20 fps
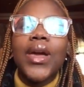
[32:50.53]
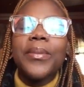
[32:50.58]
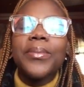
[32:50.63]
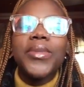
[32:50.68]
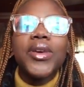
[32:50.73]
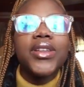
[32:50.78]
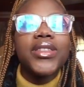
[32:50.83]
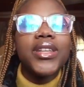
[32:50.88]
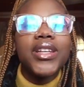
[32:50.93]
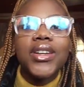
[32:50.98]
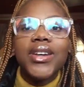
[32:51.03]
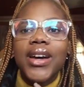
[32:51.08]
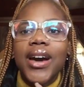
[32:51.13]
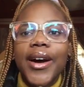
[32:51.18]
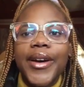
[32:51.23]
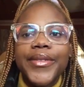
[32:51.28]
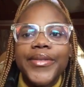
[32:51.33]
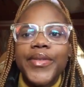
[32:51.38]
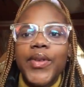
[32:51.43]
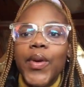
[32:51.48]
be on the
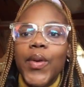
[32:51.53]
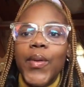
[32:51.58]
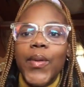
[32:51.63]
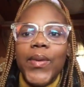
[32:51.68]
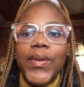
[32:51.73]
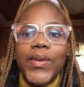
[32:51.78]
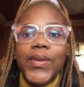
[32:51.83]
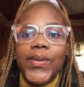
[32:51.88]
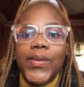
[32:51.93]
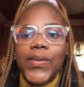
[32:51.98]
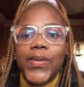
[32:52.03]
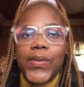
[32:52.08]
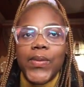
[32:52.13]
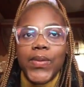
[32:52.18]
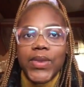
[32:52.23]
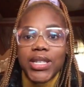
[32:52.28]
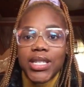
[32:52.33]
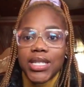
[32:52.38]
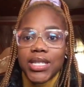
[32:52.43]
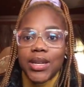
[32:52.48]
lookout for
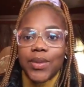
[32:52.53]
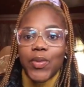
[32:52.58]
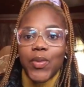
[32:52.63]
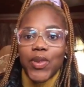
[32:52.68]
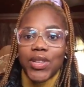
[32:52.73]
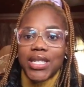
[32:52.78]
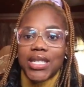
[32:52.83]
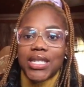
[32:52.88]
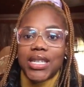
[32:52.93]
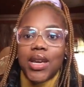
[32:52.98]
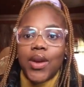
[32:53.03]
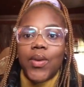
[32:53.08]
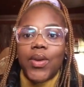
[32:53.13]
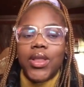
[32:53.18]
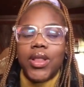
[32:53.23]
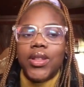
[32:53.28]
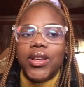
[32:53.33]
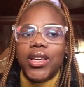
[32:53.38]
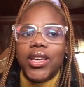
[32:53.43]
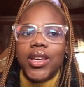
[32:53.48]
Wisdom Wednesday with
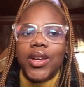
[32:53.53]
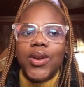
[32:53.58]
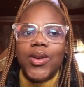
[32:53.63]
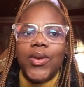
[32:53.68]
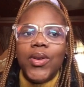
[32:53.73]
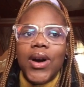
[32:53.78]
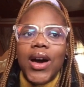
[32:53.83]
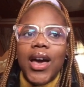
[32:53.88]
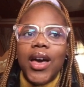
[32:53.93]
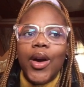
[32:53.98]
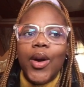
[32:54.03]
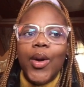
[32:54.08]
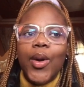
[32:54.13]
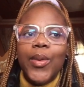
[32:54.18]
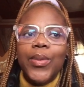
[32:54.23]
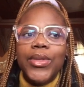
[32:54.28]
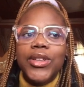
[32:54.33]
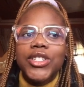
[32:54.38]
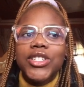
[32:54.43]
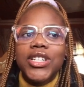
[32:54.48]
Lungelo. I
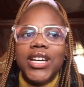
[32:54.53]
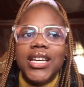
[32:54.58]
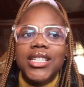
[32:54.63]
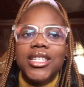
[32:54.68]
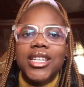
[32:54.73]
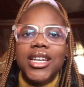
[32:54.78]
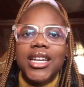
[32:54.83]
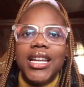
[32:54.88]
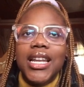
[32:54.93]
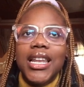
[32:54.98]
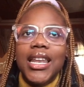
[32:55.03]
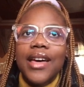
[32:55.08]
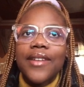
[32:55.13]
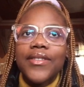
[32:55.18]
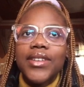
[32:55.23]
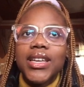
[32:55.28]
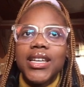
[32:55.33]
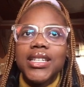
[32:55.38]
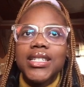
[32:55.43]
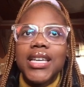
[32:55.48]
hope that you guys are gonna love
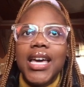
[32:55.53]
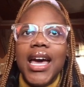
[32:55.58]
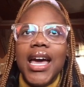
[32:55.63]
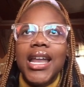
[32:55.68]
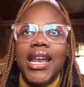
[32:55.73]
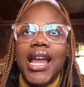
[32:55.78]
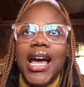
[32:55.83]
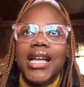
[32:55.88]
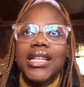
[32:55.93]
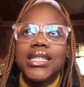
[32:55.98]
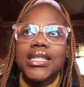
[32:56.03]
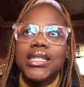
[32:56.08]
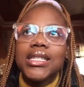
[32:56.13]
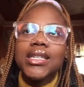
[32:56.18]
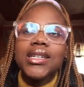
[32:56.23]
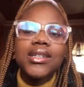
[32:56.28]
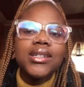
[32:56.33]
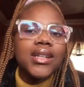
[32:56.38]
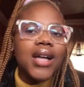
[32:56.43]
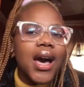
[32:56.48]
it, and
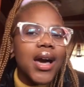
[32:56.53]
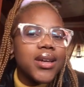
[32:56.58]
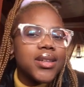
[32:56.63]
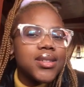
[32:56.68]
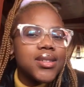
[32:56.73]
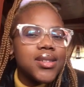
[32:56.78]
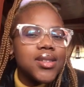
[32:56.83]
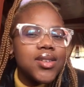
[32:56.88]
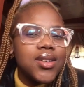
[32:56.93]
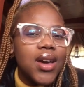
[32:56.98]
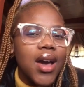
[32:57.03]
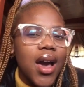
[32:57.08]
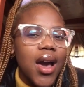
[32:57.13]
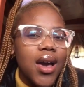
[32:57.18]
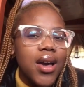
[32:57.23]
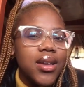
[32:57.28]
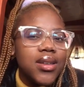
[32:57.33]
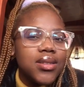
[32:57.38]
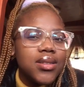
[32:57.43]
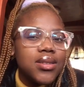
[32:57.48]
until I see you
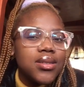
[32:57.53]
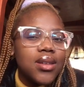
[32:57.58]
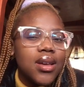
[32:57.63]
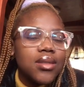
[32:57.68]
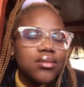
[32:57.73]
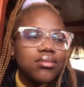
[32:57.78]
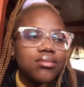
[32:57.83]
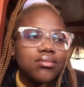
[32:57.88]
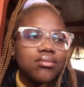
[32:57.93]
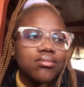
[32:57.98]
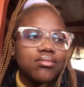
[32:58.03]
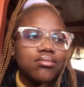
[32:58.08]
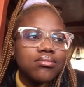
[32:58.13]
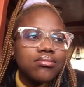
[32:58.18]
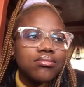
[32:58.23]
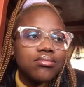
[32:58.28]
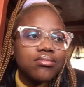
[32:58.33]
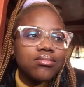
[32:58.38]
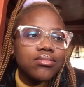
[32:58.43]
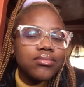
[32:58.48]
guys,
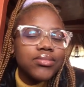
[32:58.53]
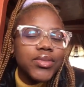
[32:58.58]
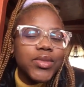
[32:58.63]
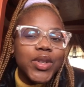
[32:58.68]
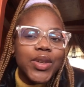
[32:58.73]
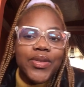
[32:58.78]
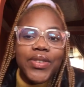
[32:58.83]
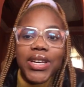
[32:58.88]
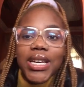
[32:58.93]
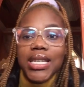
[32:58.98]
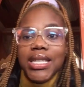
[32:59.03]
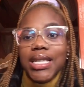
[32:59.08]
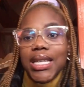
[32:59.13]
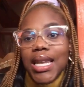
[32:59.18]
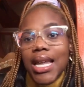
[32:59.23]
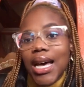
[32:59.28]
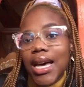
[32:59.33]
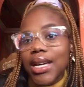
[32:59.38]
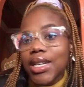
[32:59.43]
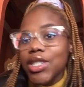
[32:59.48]
don't forget to
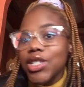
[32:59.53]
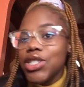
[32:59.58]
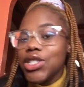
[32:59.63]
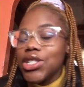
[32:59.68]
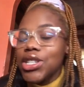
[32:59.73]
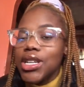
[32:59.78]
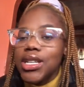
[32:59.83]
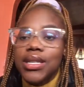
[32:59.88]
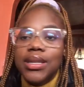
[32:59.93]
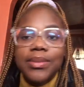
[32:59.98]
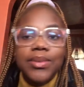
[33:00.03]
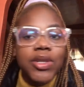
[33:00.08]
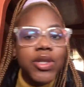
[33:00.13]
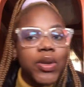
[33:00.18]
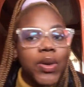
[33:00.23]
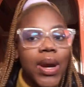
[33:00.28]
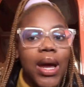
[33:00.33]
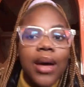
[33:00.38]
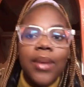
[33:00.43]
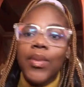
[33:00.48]
like, share,
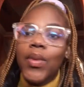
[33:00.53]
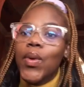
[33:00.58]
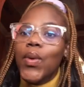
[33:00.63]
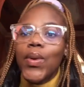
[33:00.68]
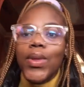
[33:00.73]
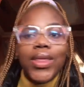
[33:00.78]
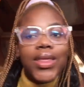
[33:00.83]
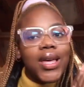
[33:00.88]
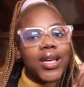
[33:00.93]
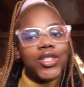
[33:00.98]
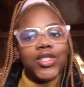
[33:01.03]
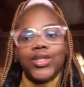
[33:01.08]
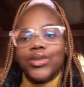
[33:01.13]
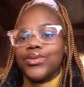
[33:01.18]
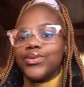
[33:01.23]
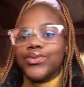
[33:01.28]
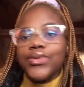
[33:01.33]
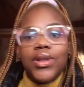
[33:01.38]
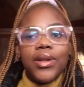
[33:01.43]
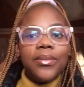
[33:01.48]
subscribe, all that you
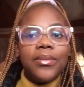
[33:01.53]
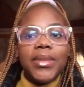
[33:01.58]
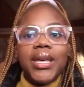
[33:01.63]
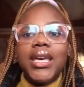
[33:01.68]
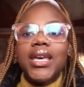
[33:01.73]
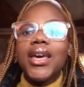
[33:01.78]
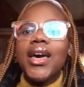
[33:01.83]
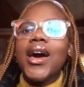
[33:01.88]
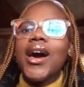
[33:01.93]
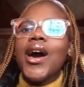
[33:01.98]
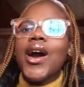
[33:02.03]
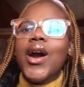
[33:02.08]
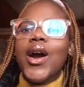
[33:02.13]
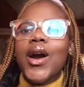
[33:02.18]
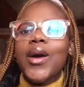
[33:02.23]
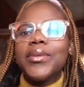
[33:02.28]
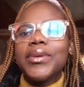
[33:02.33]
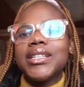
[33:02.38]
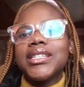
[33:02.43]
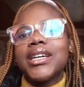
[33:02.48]
for me.
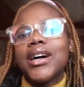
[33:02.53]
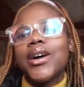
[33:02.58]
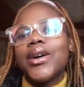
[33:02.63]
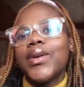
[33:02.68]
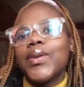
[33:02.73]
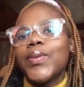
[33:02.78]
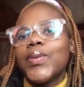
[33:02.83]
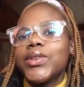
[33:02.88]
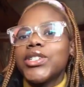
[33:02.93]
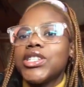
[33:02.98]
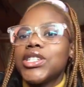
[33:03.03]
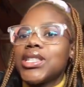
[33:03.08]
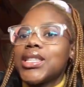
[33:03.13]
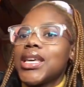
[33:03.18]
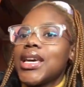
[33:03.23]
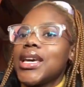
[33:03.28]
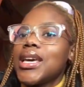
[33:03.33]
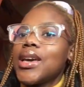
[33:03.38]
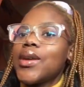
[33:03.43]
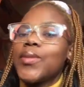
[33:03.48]
Comment down what you
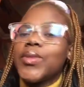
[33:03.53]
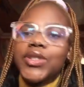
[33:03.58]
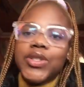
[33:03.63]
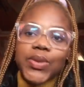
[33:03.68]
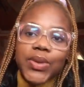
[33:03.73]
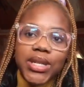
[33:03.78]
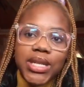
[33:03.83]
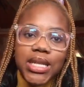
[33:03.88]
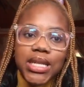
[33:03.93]
think, what you want